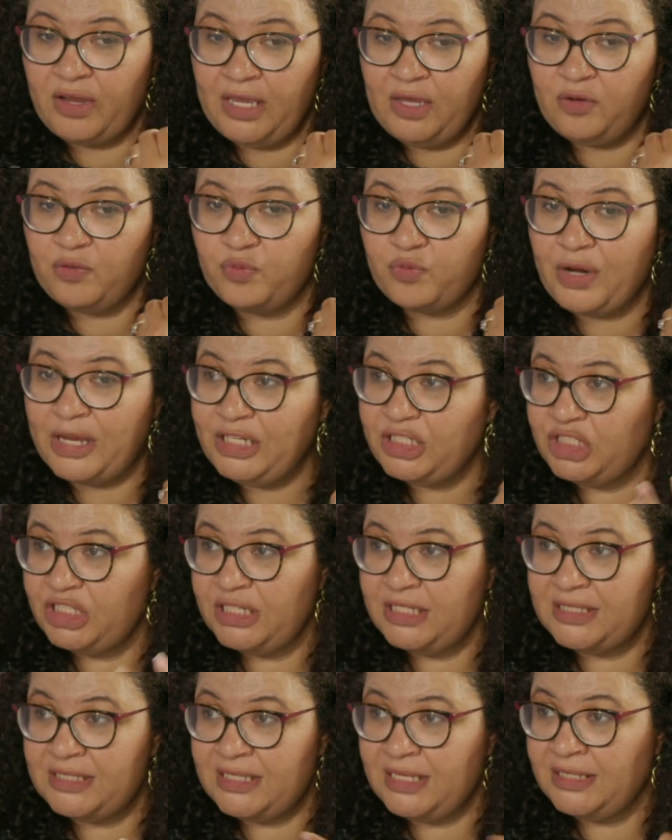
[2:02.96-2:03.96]

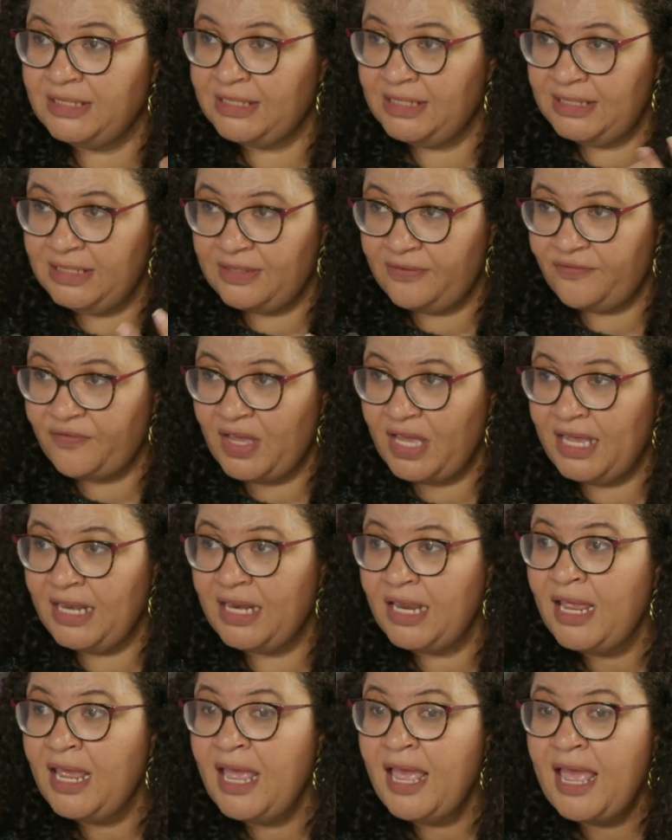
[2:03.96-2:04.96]
gracious and
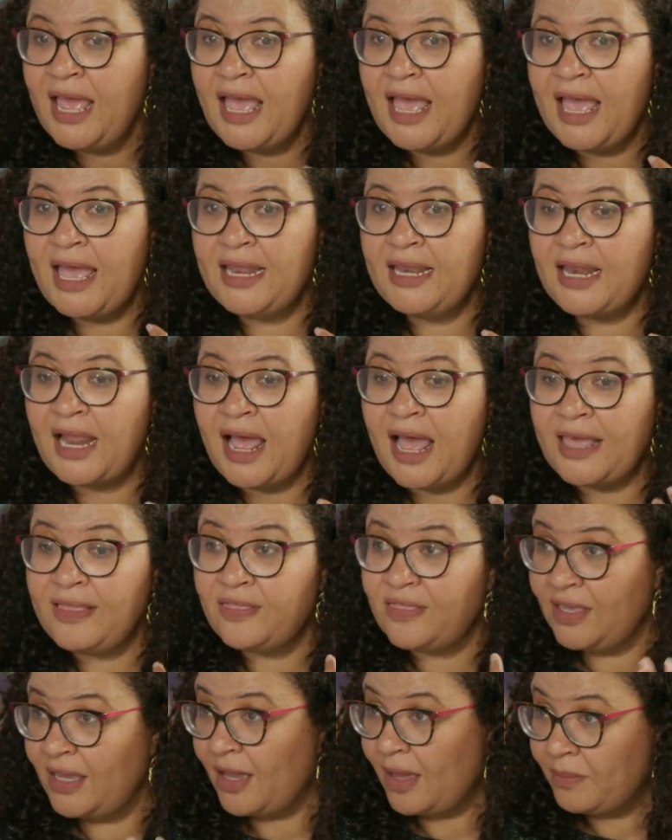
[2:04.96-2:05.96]
dignified. And I
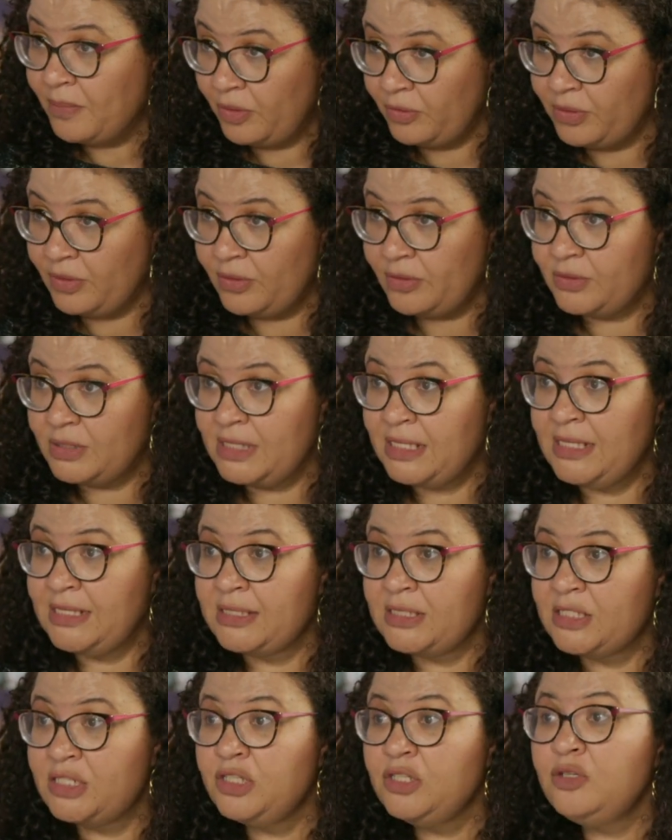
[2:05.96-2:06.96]
think I'm both of those
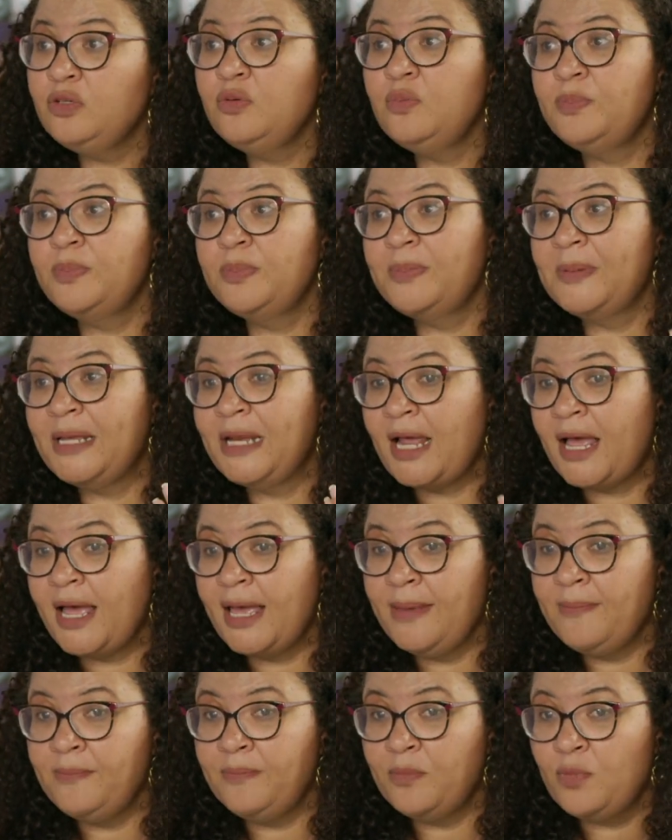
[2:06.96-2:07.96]
things too, but
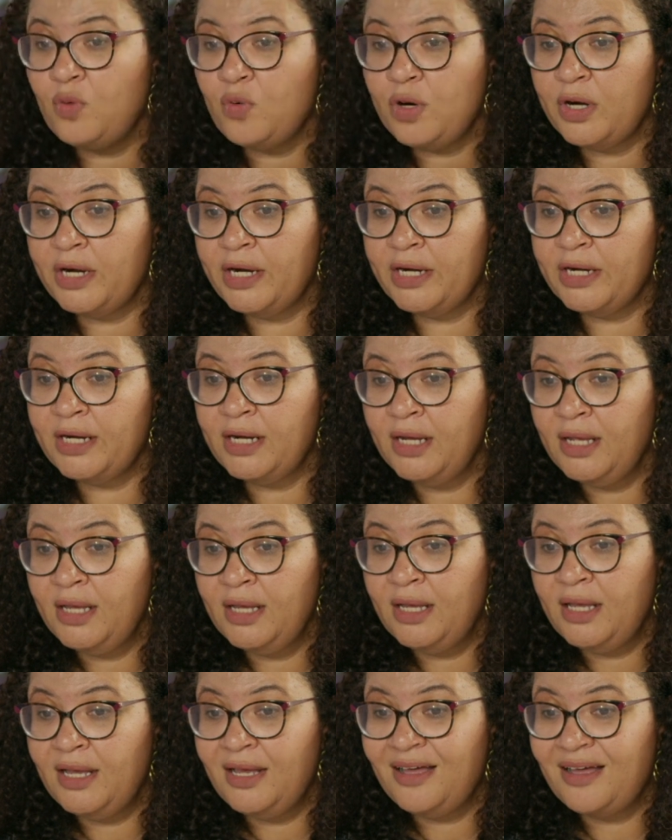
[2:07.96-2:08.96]
I'm
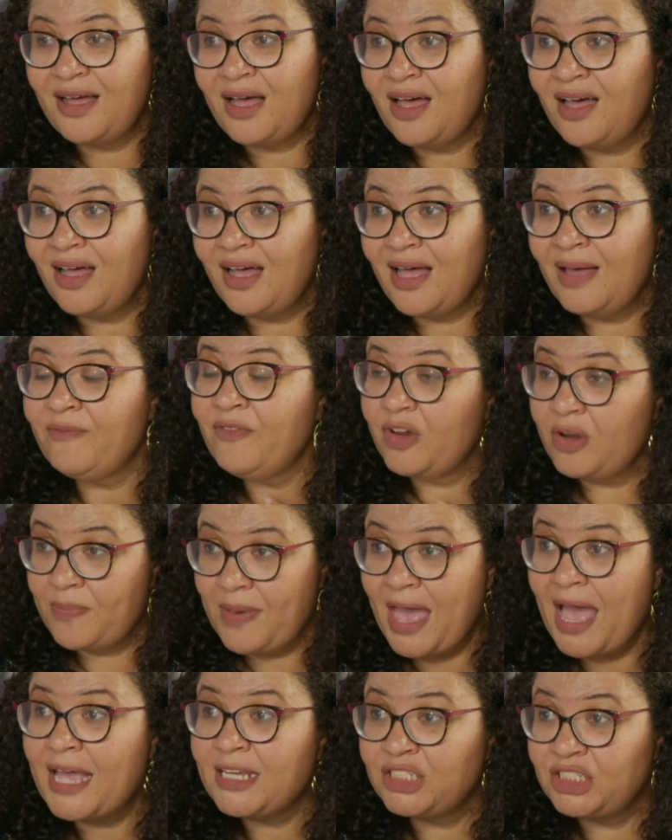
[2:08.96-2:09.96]
very
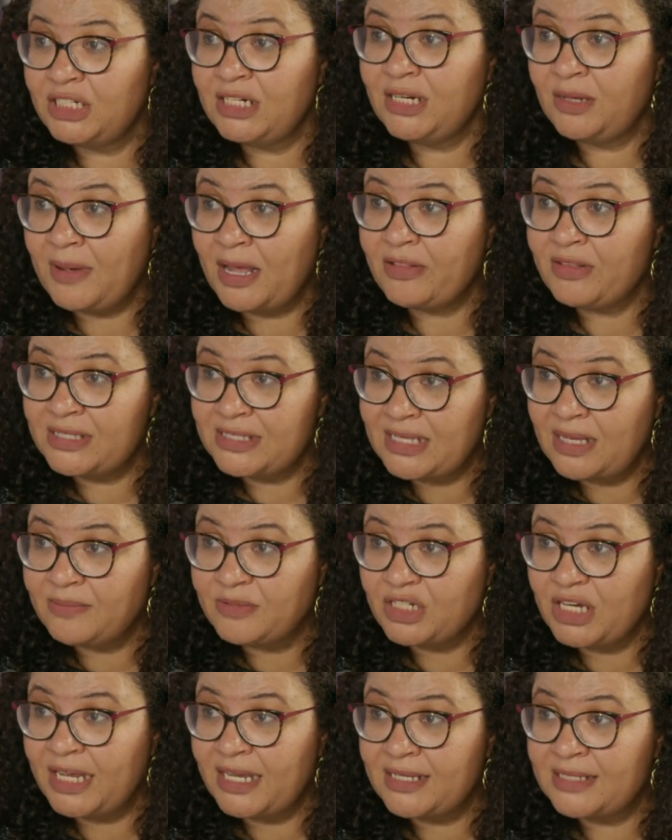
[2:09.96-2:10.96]
passionate about the
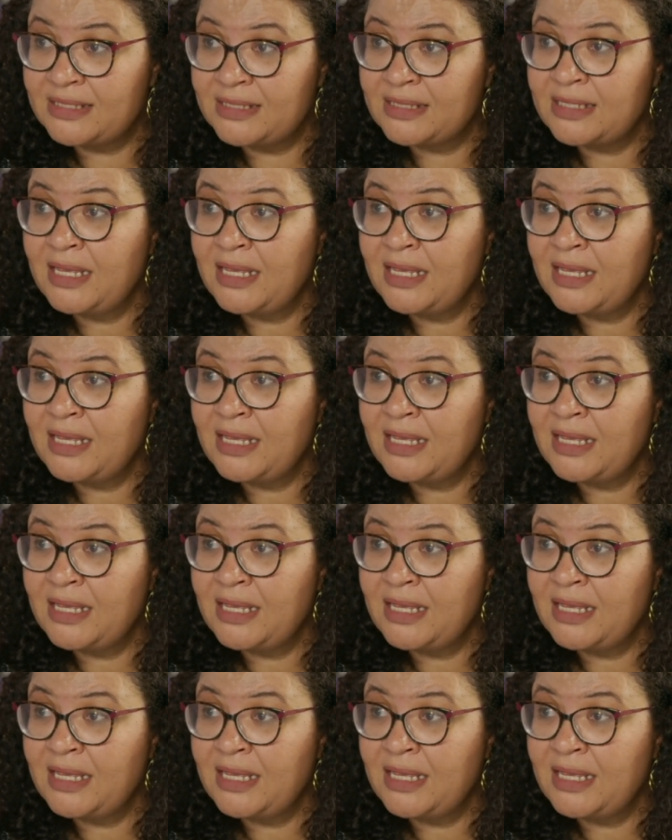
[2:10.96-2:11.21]
subjects.